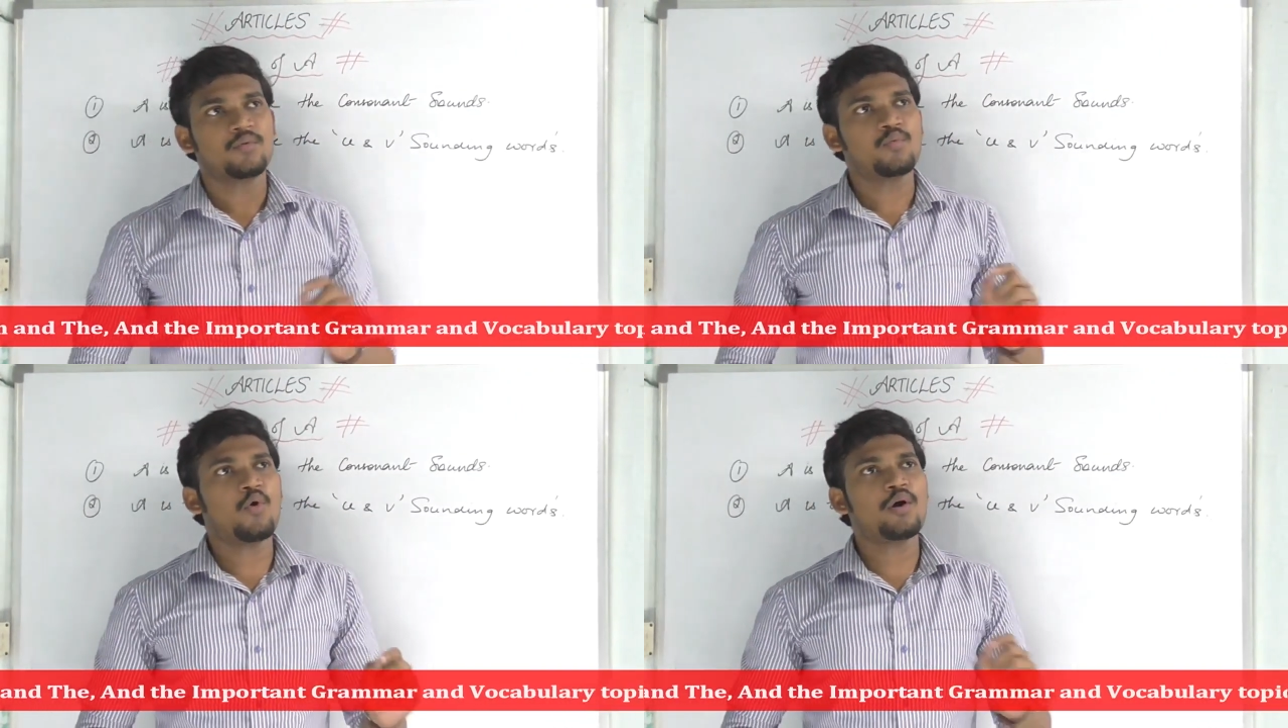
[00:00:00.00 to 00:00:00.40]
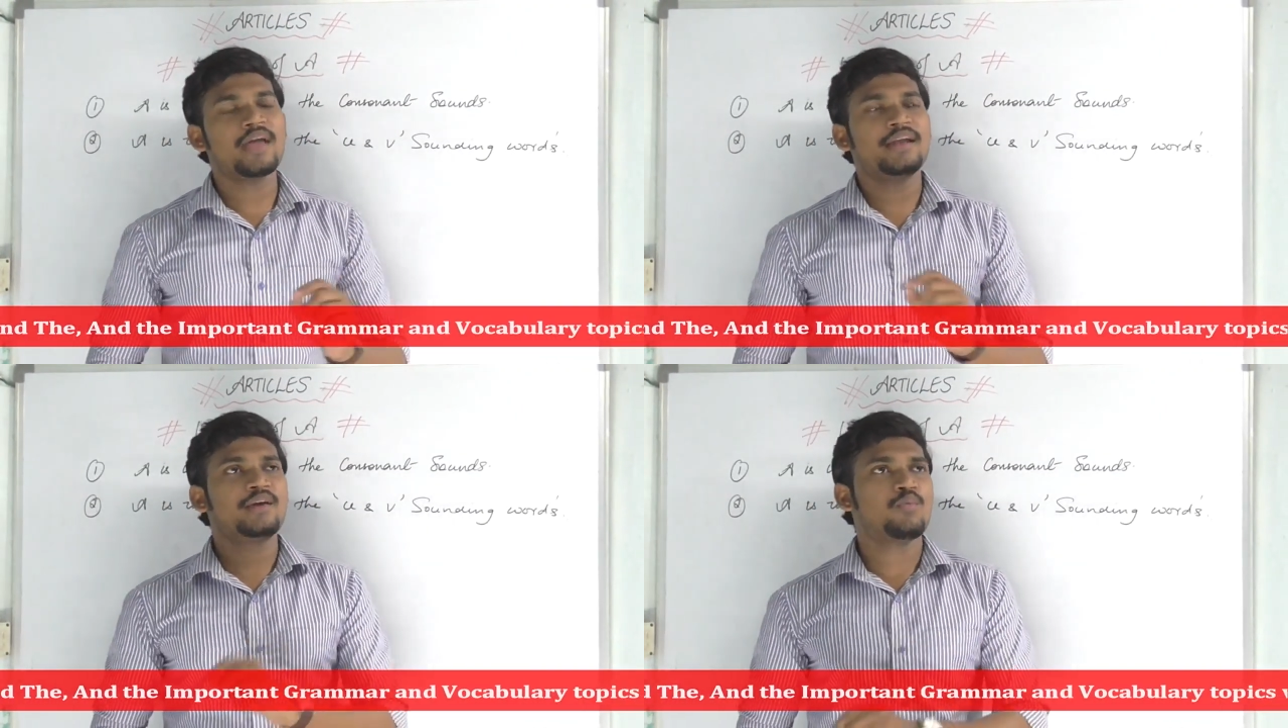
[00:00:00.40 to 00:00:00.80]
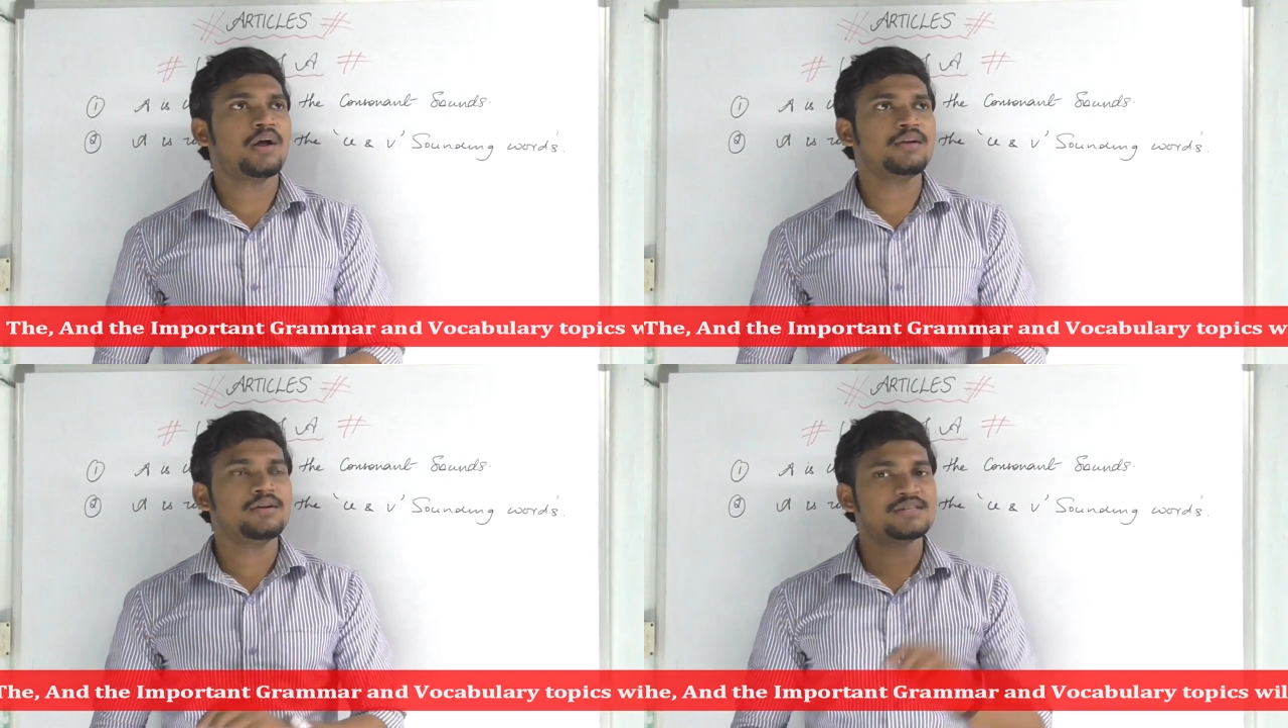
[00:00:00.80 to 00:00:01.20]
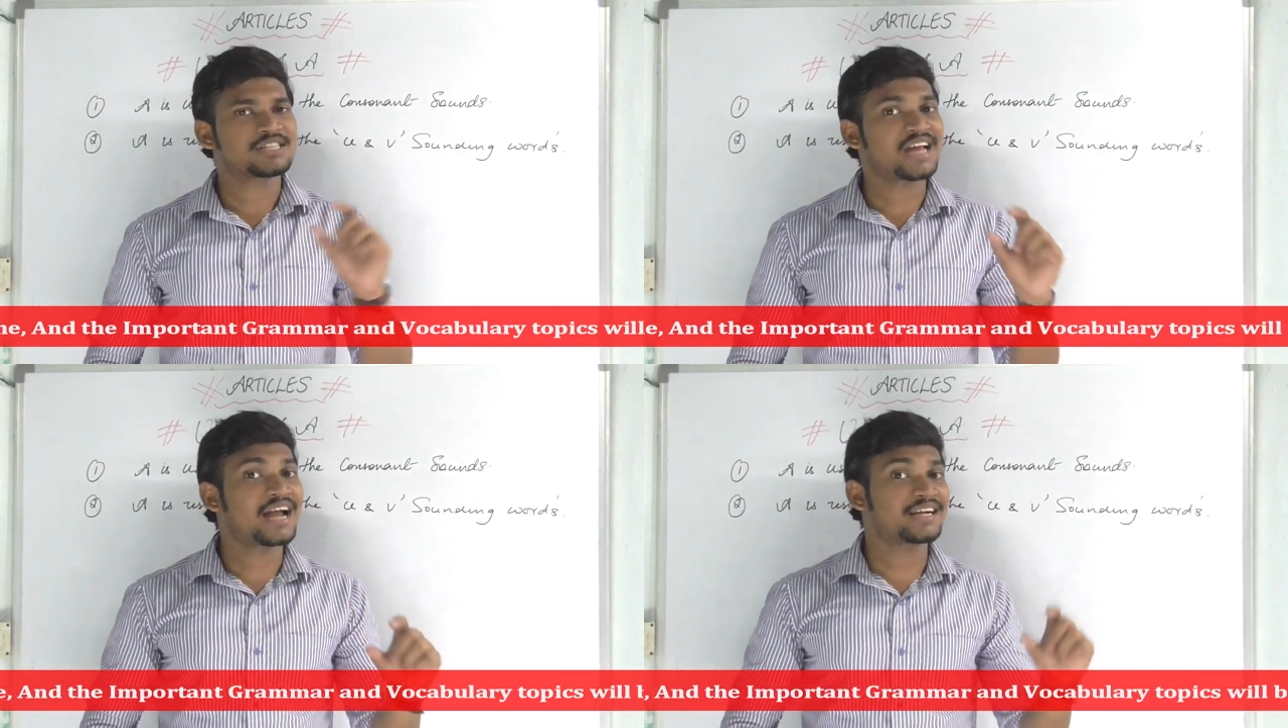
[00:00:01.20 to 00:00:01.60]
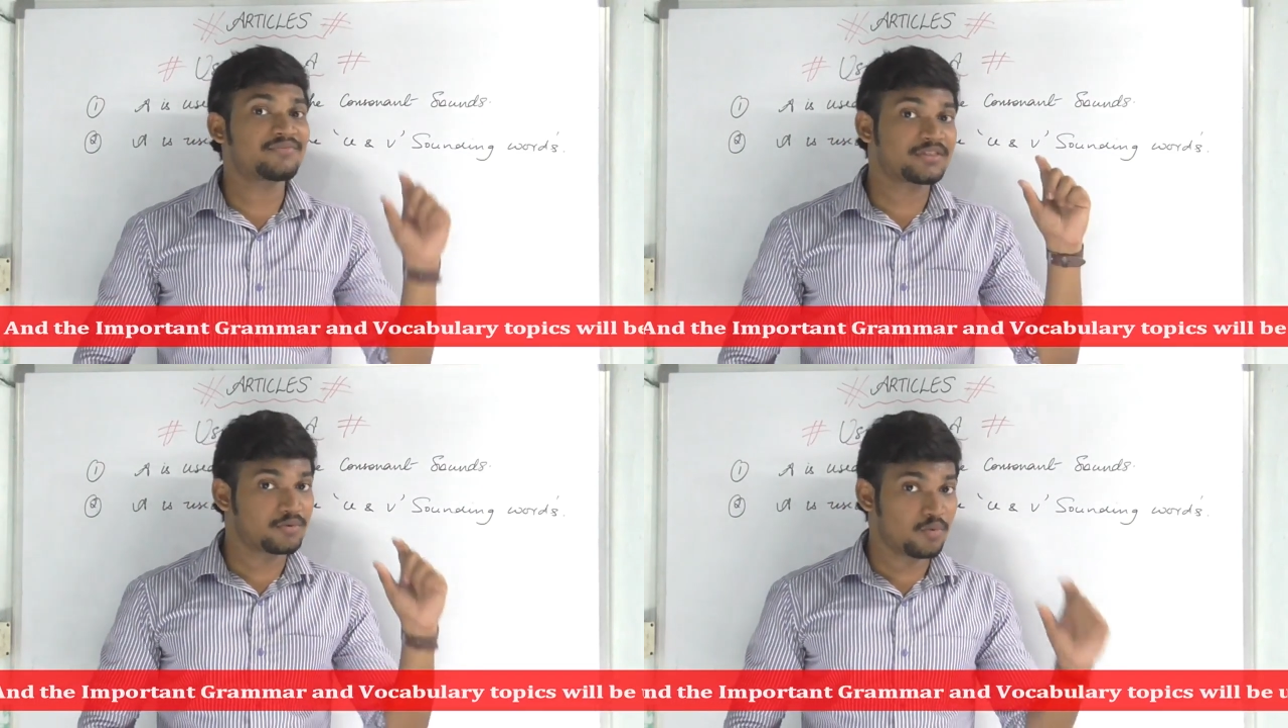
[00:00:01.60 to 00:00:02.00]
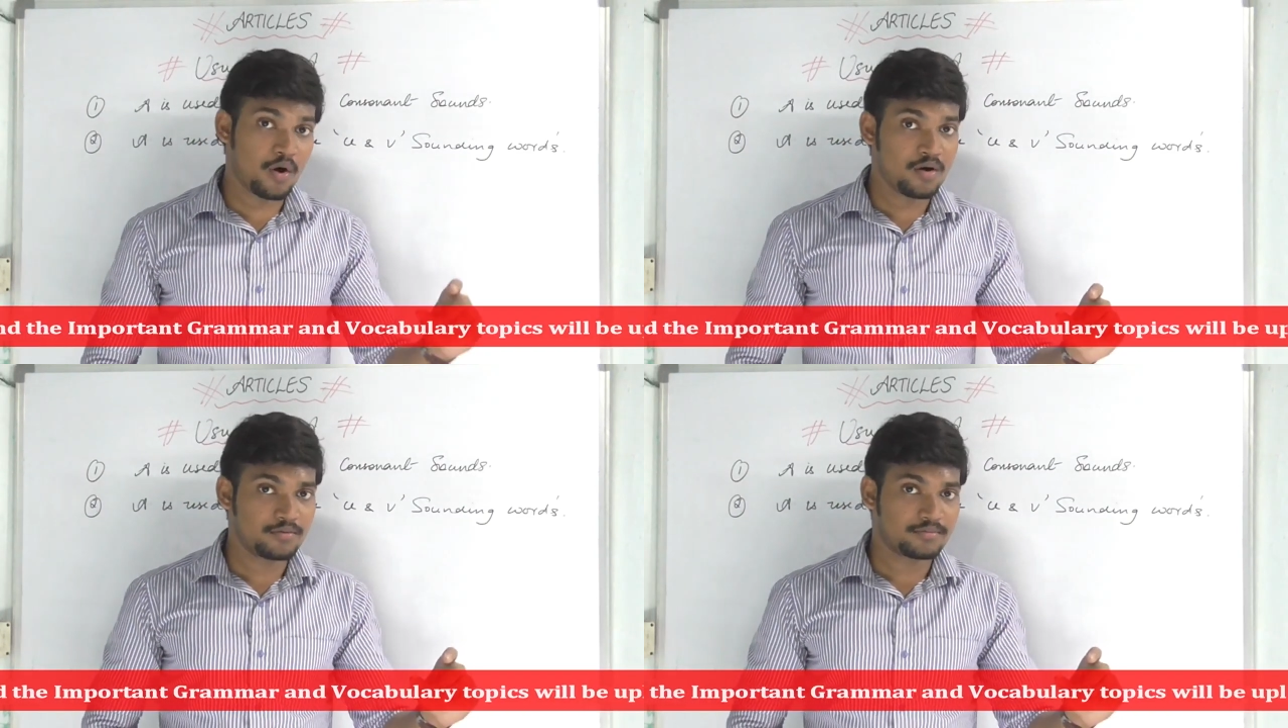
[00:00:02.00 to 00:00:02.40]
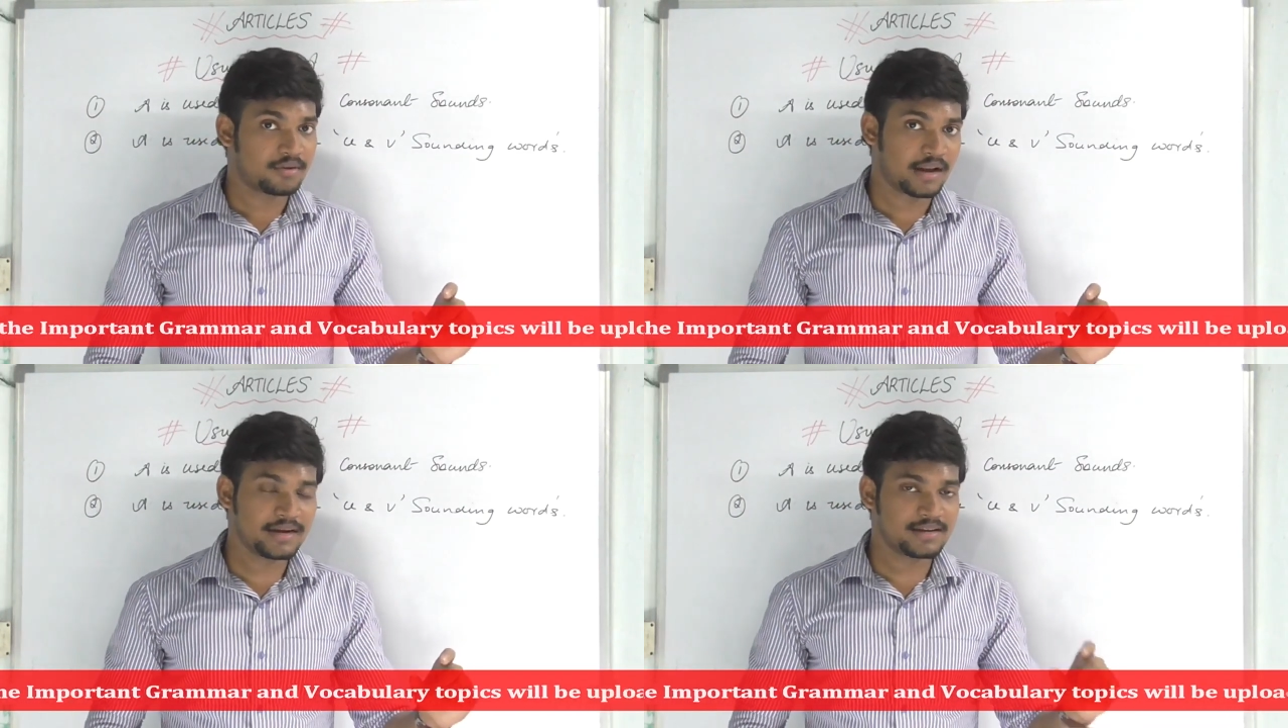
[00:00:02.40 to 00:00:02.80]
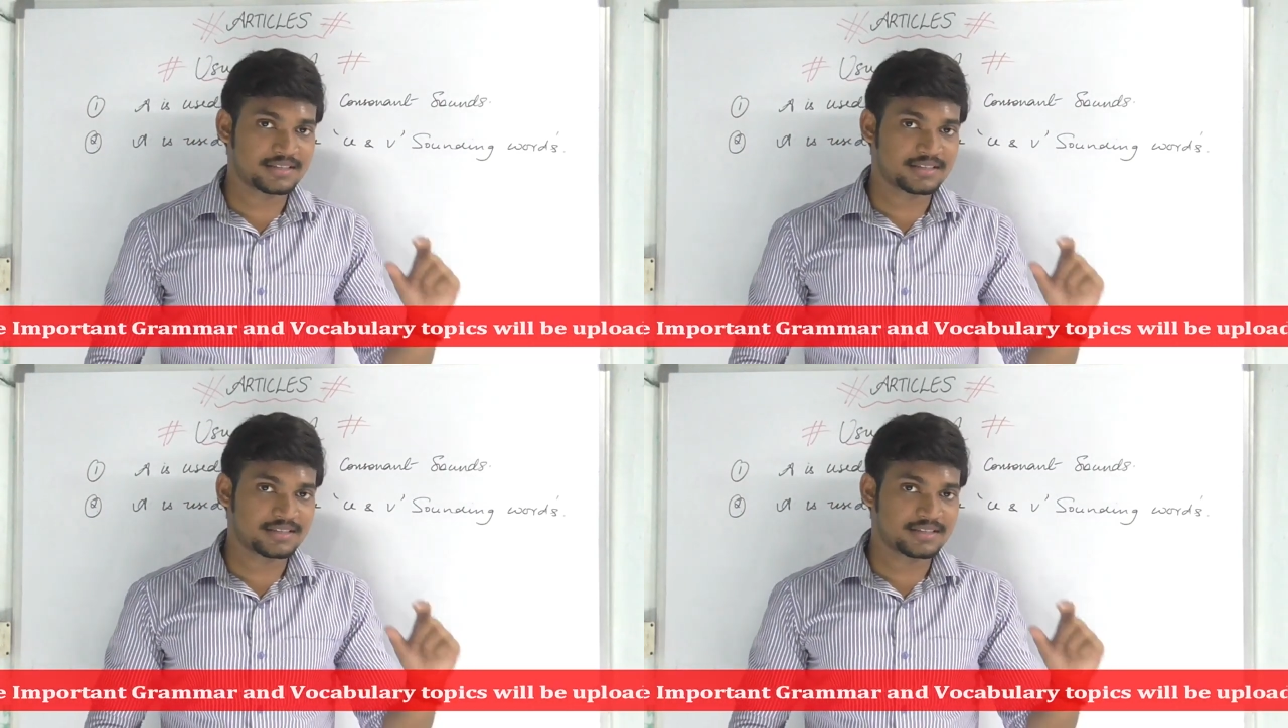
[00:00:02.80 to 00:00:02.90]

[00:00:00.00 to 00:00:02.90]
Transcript: O-N-E 1 started with O, right?